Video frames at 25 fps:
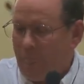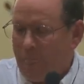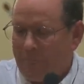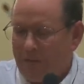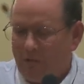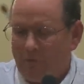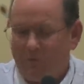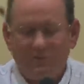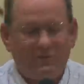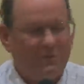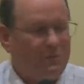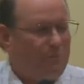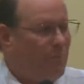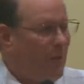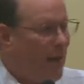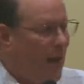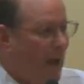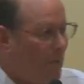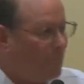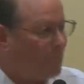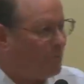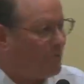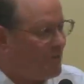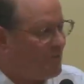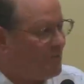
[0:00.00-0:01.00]
There was a
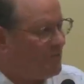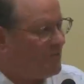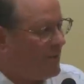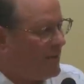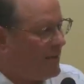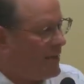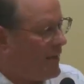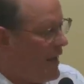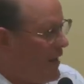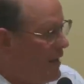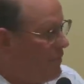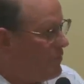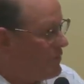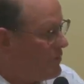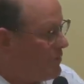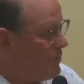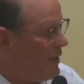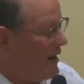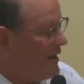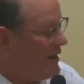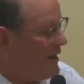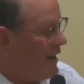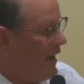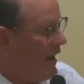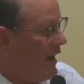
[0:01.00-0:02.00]
Baptist that came to
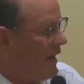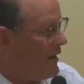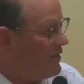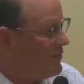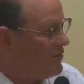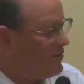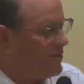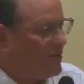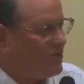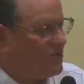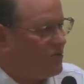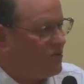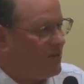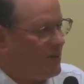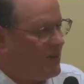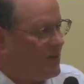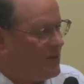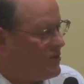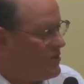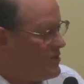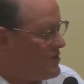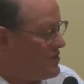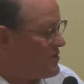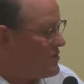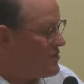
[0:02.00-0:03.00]
my dad and said, "You need
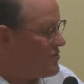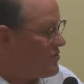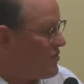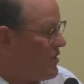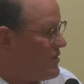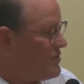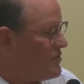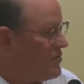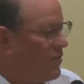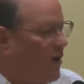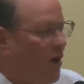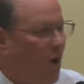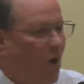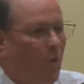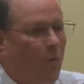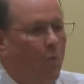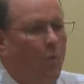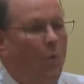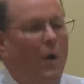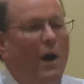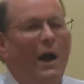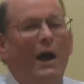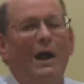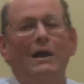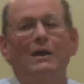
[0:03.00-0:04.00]
Jesus Christ."
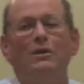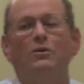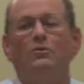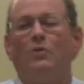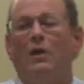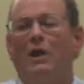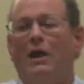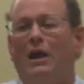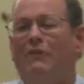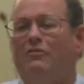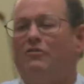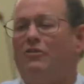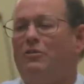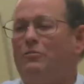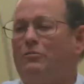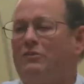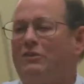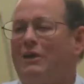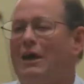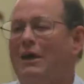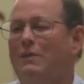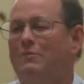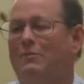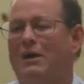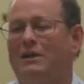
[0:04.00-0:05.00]
Why do every
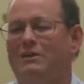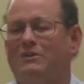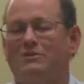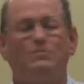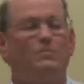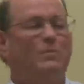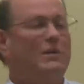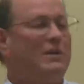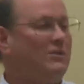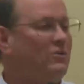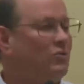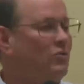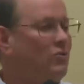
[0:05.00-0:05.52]
time I speak